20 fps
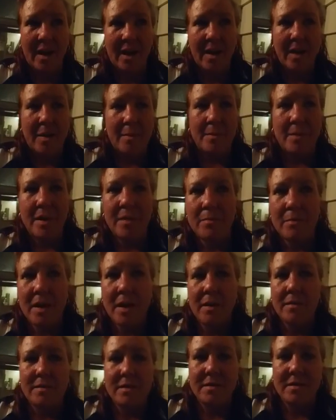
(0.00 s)
And
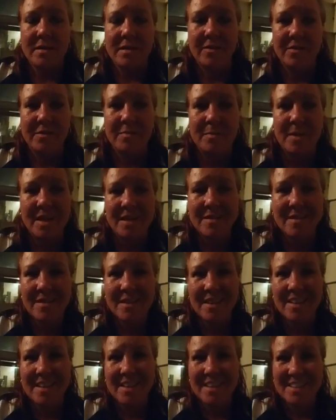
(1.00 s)

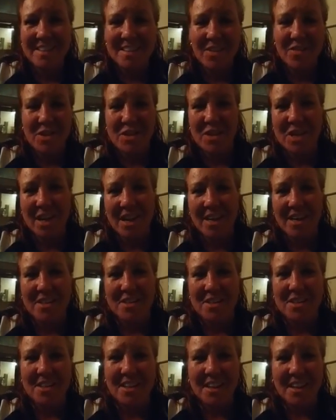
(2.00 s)
it has never
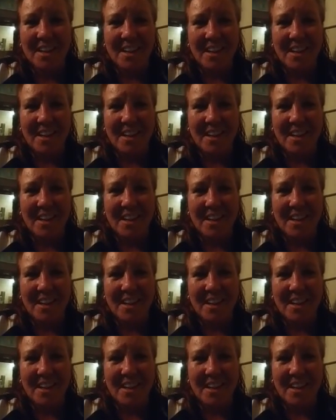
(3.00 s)
changed.